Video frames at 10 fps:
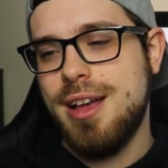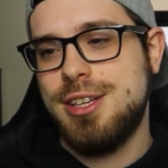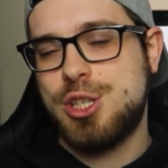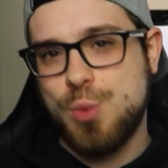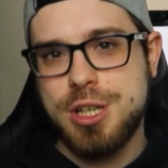
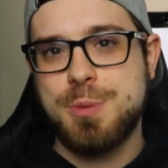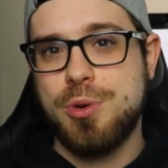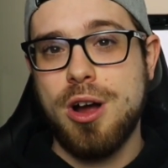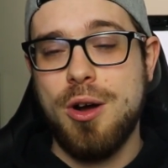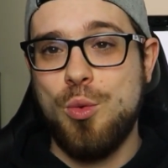Switch
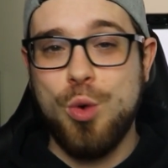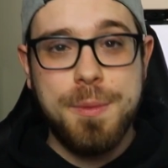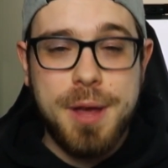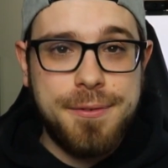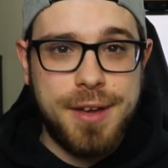Pro
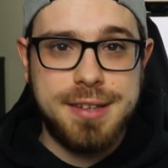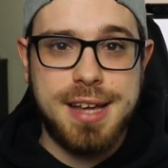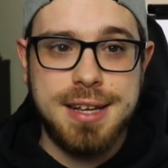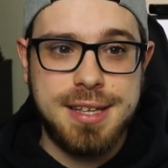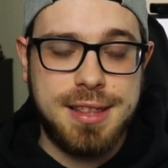would be
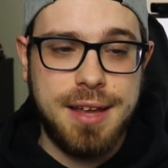fantastic.